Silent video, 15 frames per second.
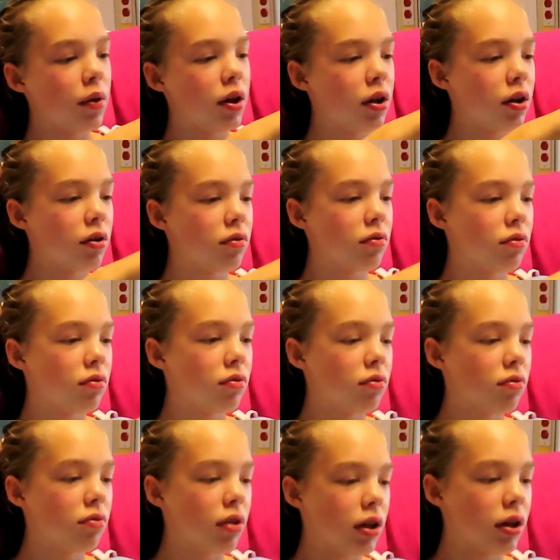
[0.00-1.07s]
probably,
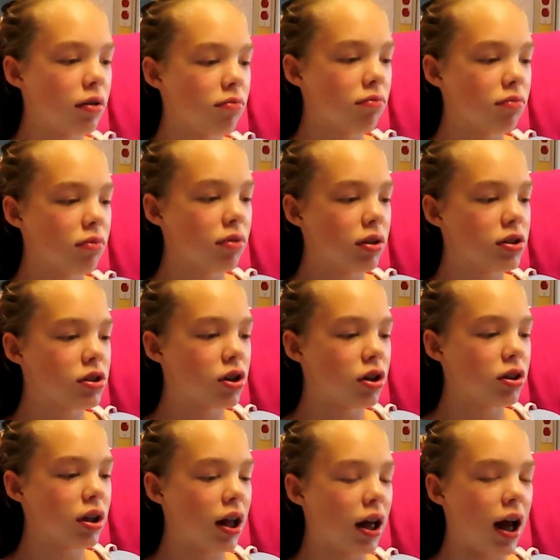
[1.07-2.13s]
like, it's
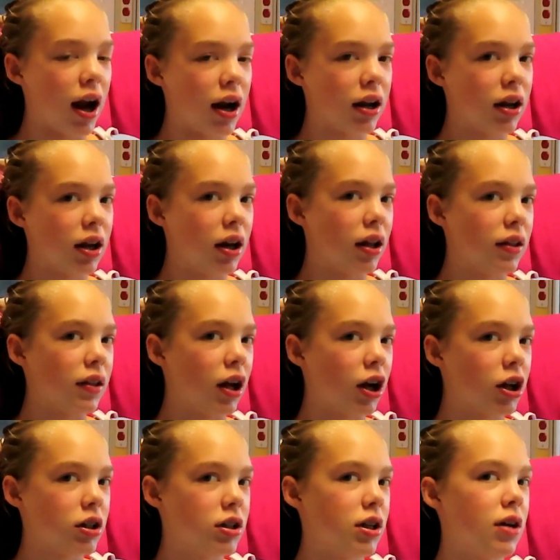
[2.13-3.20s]
good that I added it in there
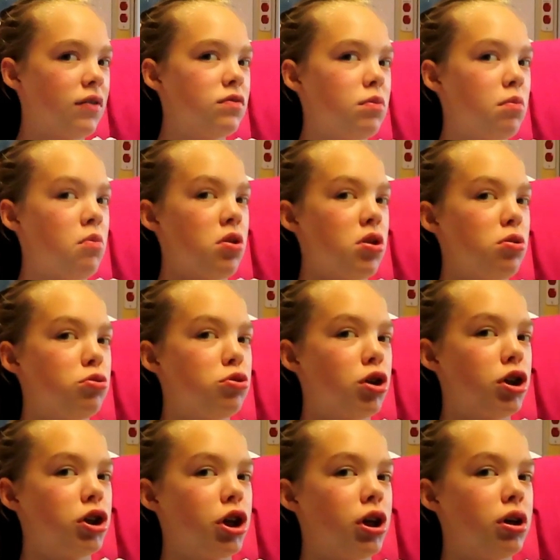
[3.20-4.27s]
because it gives it more
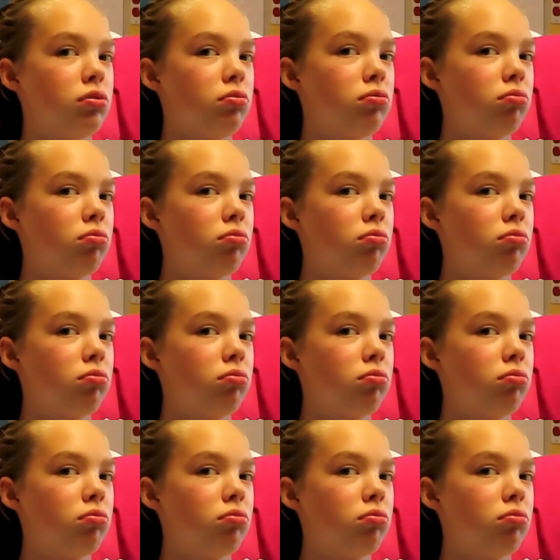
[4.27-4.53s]
nutrition.